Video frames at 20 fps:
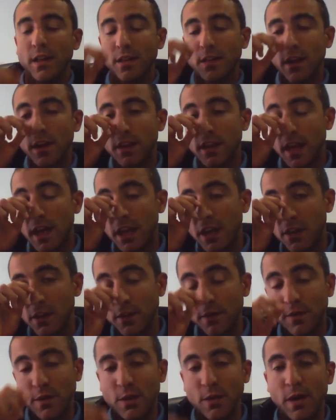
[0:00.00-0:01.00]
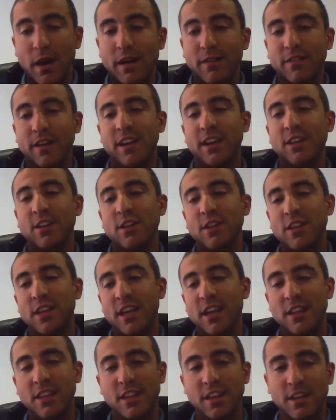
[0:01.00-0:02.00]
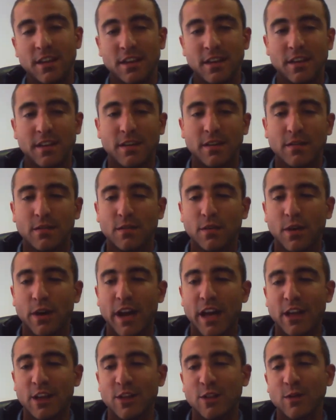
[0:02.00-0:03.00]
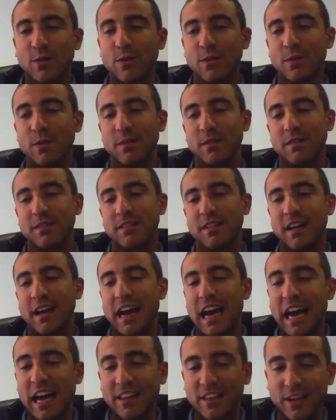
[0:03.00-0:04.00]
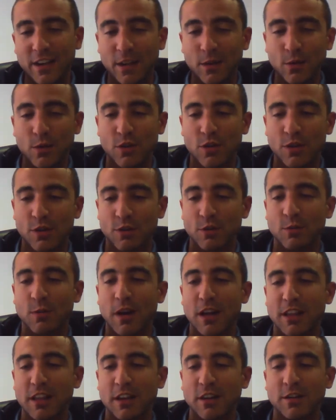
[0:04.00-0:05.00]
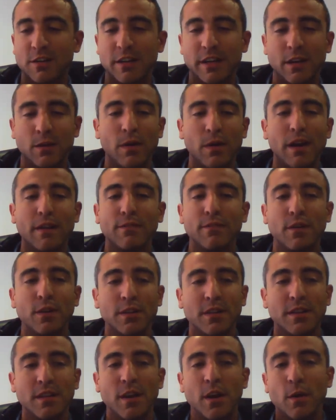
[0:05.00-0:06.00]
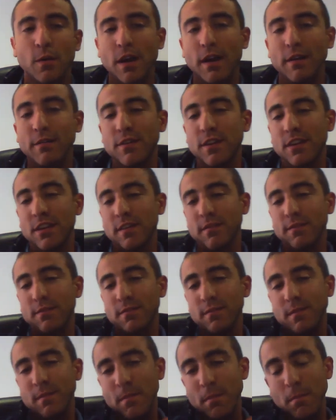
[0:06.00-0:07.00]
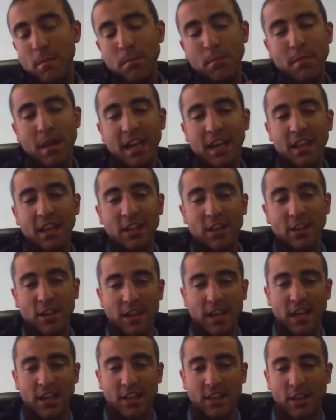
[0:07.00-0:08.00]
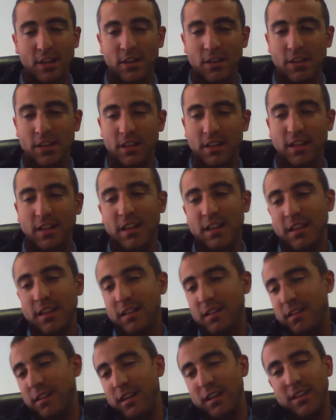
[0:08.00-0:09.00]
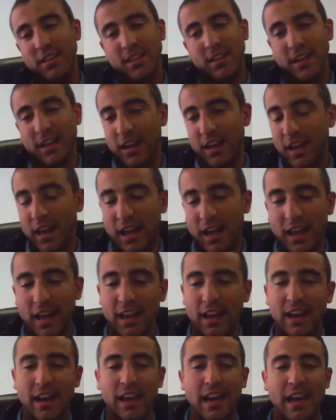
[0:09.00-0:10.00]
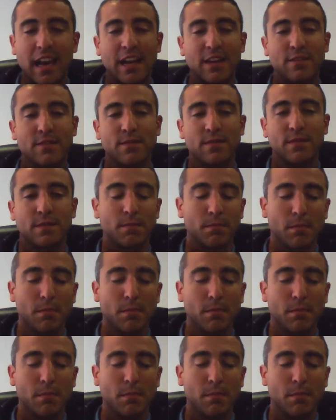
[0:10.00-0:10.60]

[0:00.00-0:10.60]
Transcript: Does any of you have any suggestion for us to add a new source to Hustle Got Real? We have received many suggestions in the last